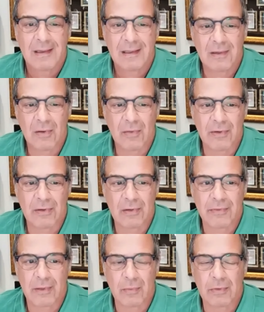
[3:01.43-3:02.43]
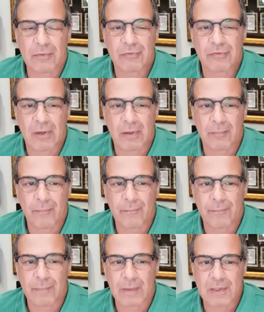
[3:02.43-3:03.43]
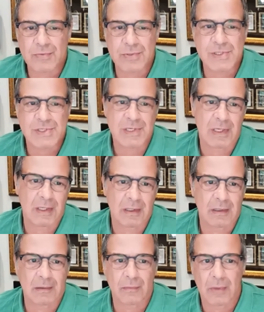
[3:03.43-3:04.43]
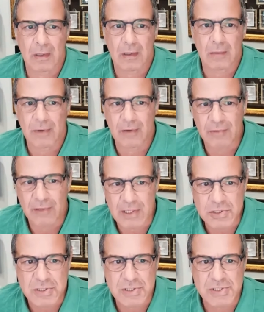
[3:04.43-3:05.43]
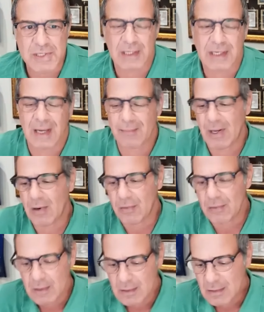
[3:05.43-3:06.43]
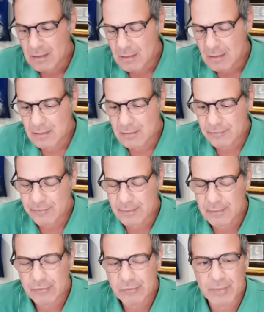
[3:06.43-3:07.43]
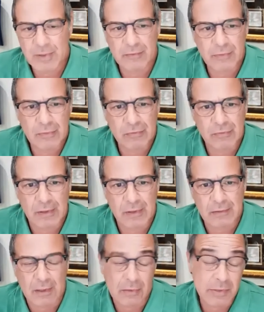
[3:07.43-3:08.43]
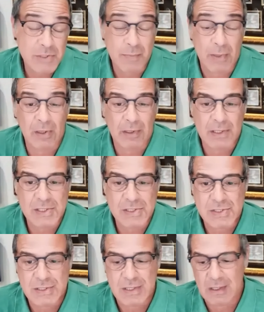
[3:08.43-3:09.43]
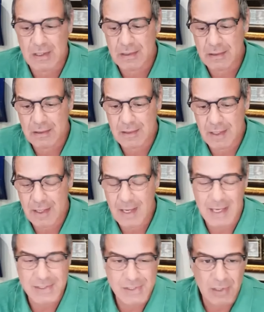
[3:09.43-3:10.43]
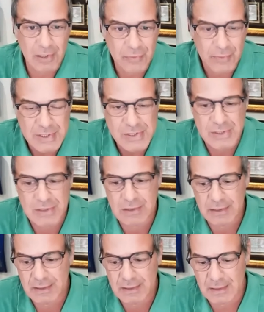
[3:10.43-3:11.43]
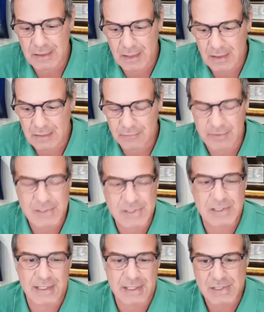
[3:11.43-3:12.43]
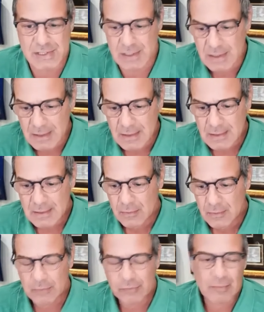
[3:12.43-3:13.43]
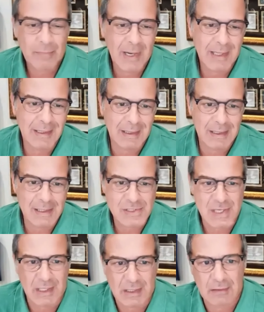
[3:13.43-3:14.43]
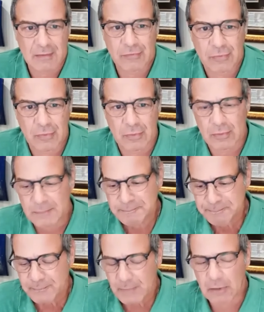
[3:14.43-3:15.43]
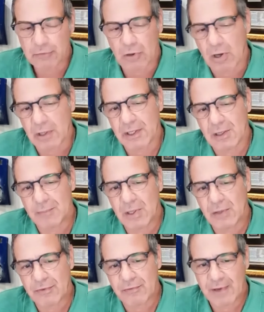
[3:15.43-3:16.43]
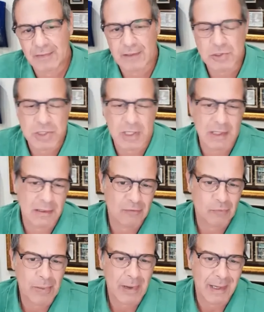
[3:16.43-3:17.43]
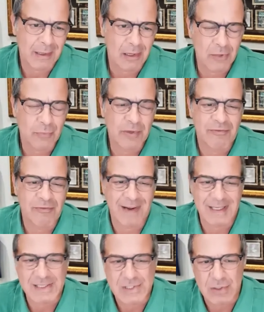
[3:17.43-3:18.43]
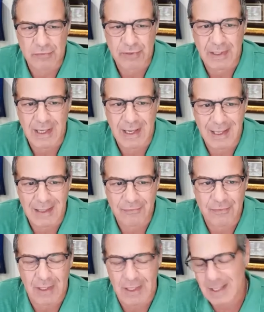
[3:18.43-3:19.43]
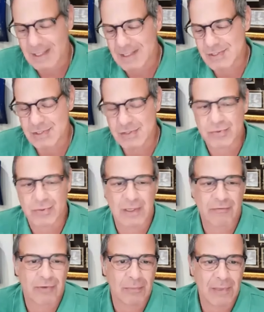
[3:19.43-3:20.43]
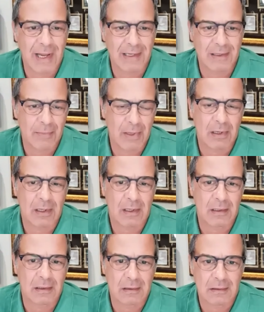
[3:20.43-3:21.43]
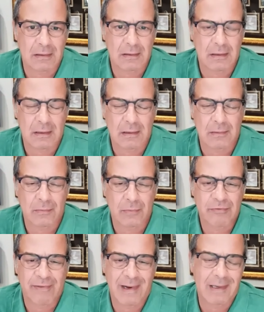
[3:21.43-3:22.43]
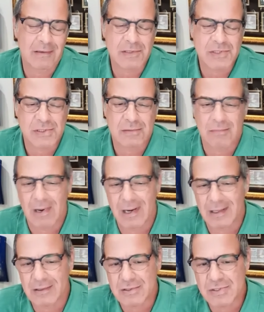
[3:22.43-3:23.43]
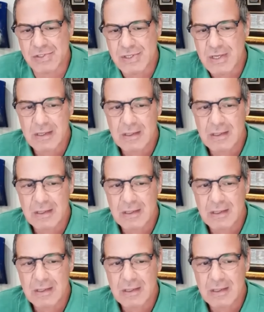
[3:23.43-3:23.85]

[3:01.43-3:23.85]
you know, there was some interesting revelations that came out of some interviews that Chris Marcus has done recently, and Vince Lanci, with some mining executives who are talking about the fact that China is buying unrefined silver concentrate from Latin American refiners and miners.